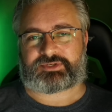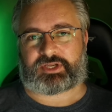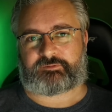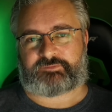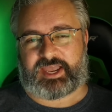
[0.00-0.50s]

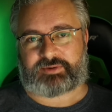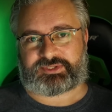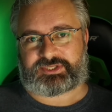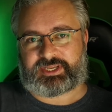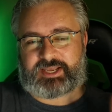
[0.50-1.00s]
so the fan
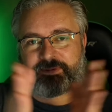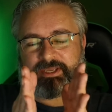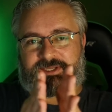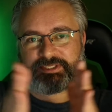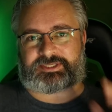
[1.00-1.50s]
was sitting up
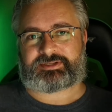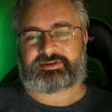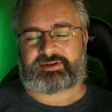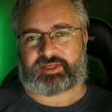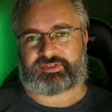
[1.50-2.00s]
against
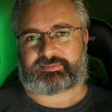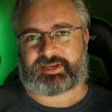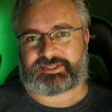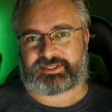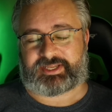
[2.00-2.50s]
nothing,
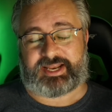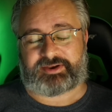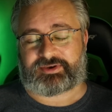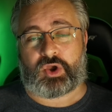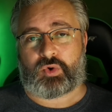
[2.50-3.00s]
basically. It
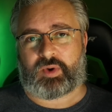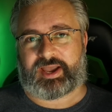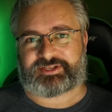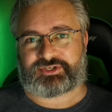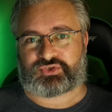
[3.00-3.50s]
had no
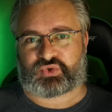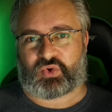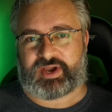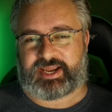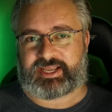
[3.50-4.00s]
way to
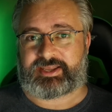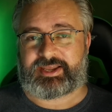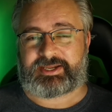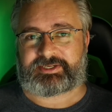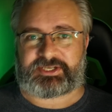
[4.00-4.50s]
draw any
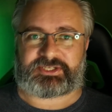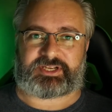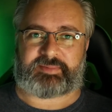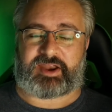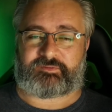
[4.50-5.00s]

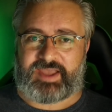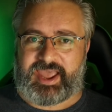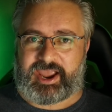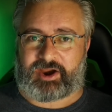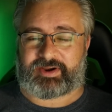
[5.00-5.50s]
decent amount of
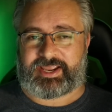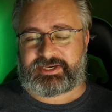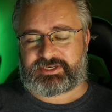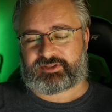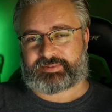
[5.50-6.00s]
air
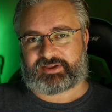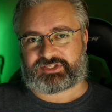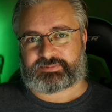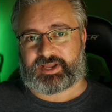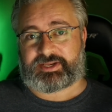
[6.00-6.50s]
into the power
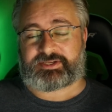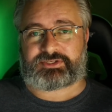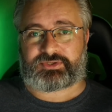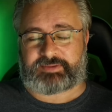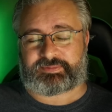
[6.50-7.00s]
supply
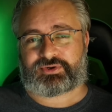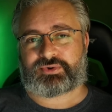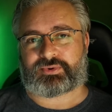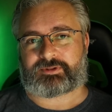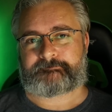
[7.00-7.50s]
to keep it
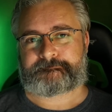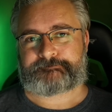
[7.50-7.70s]
cool